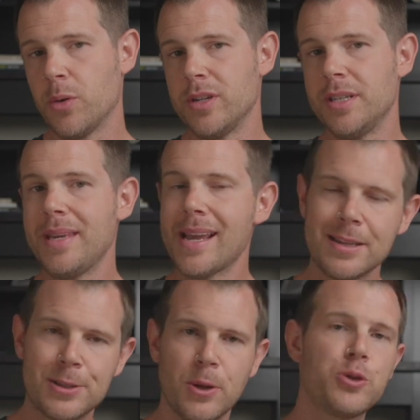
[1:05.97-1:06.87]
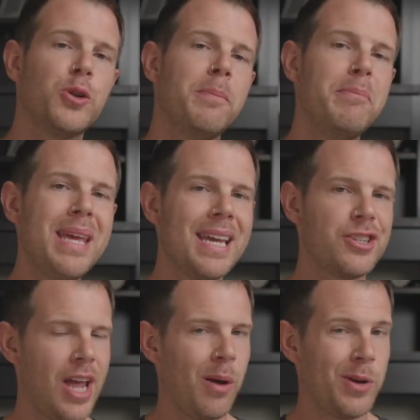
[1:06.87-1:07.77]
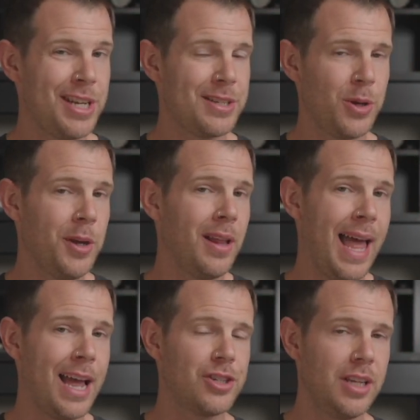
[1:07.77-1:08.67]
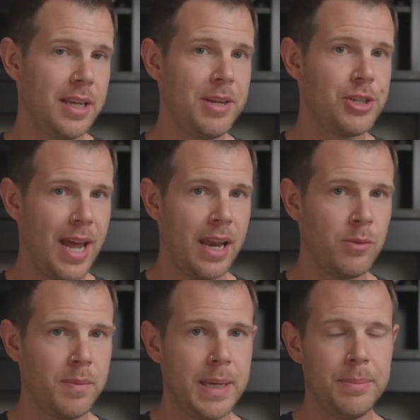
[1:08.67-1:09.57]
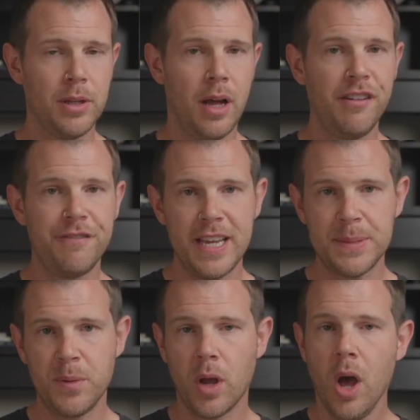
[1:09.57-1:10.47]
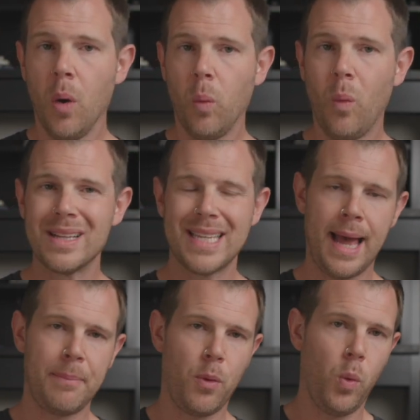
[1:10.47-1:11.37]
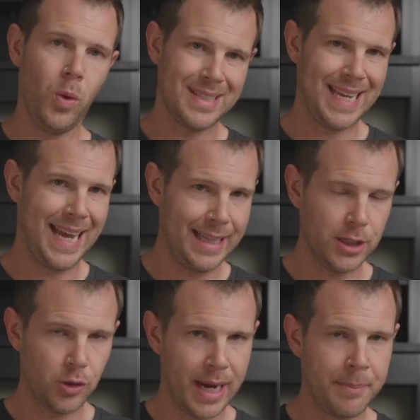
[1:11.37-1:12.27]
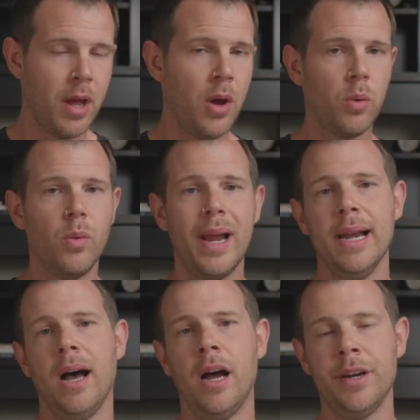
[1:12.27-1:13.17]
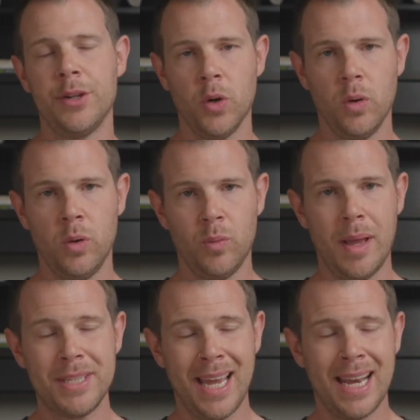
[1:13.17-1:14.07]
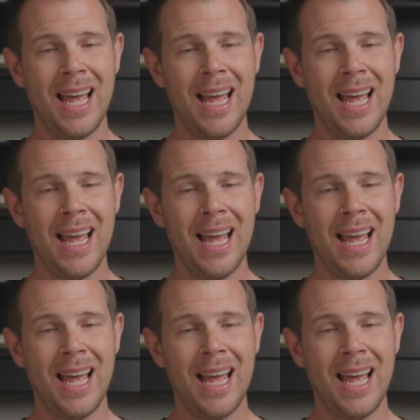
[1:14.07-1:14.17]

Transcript: going to be a social media chat widget, so you'll actually be chatting with people on Facebook, WhatsApp, or Telegram right on your own website.